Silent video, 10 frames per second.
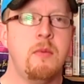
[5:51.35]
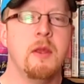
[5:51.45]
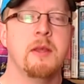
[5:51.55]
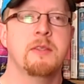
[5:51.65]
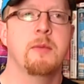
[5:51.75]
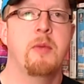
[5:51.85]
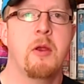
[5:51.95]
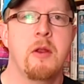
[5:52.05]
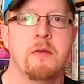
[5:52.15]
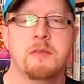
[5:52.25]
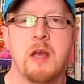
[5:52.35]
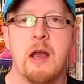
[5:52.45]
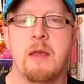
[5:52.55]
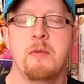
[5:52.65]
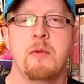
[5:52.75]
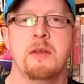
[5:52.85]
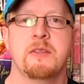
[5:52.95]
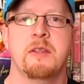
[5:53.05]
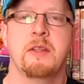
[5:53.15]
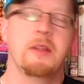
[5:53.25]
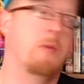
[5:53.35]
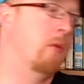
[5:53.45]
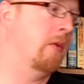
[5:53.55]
It's a period of time in wrestling that will